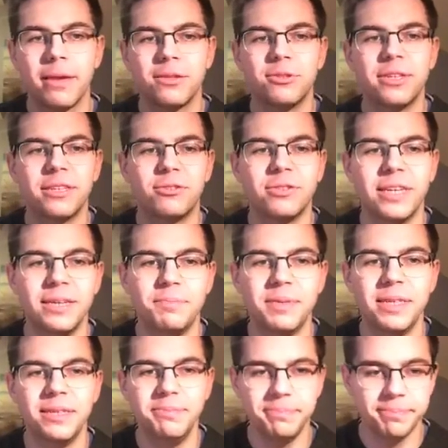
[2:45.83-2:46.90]
to the, to the
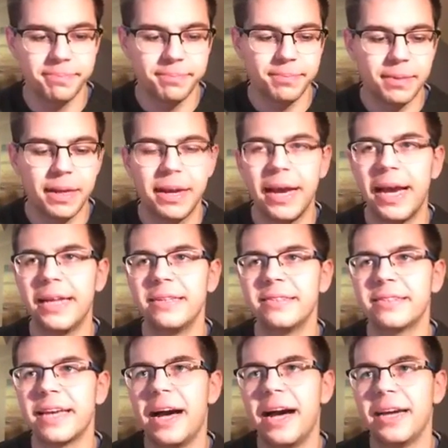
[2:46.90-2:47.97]
EP. And
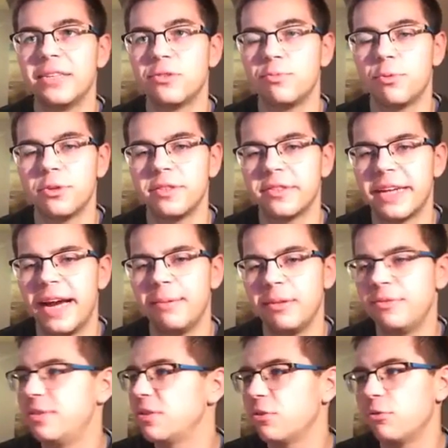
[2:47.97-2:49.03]
this guy, is this guy, I
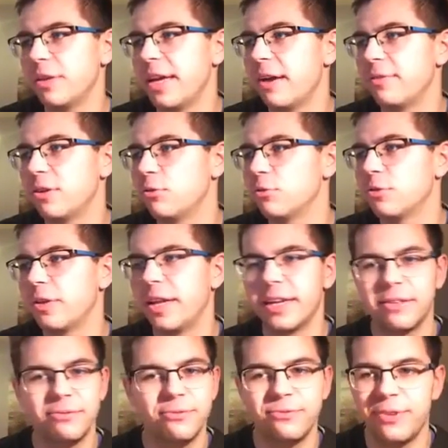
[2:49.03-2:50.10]
believe he's only having also
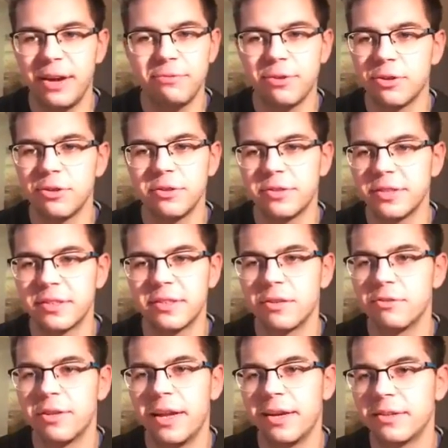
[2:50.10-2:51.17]
like 500 or
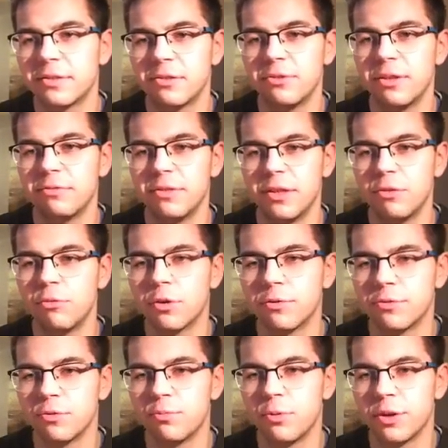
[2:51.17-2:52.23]
600 likes, so definitely
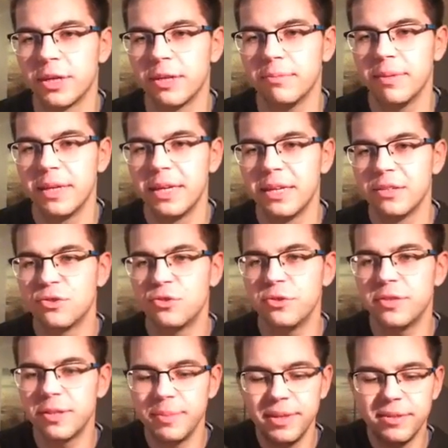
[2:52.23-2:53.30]
worth supporting him.
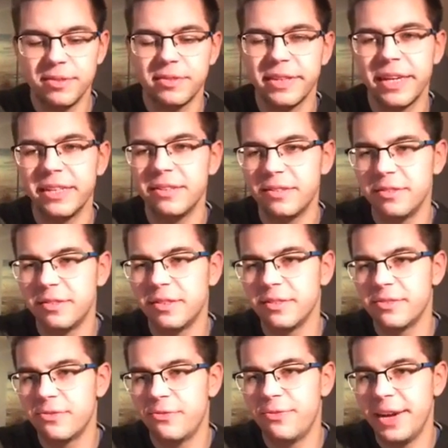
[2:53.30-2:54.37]
Sysdemes, and this is
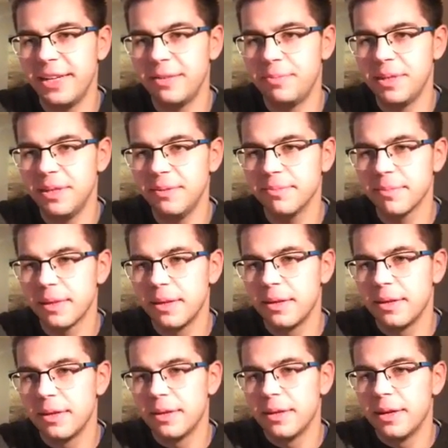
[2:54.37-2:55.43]
his Fade EP.
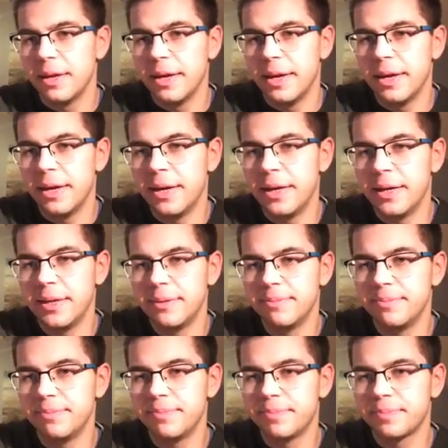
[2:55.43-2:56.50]

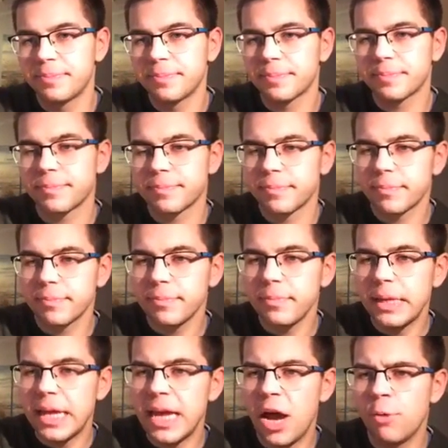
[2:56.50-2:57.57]
Um,
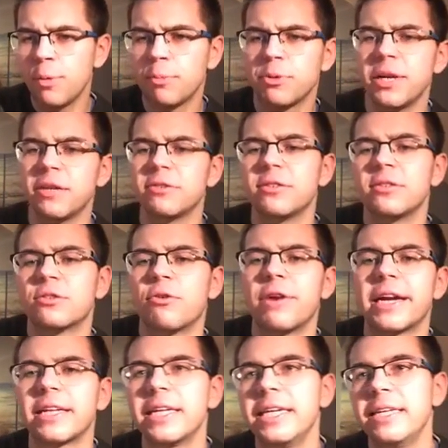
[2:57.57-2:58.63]
hope I pronounced this
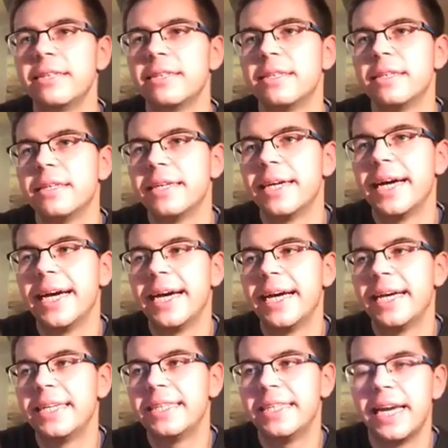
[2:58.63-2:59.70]
correctly.
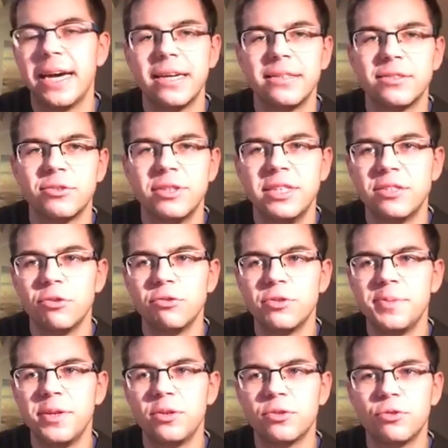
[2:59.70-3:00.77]
And yeah, so he's
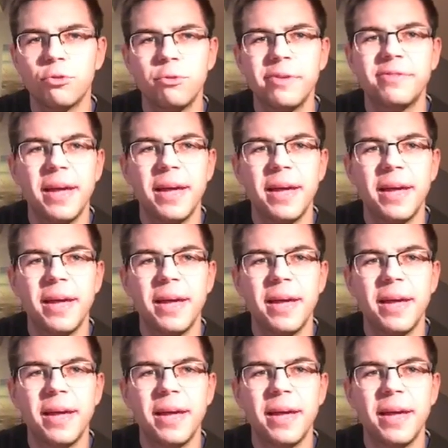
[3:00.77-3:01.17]
also been on tour with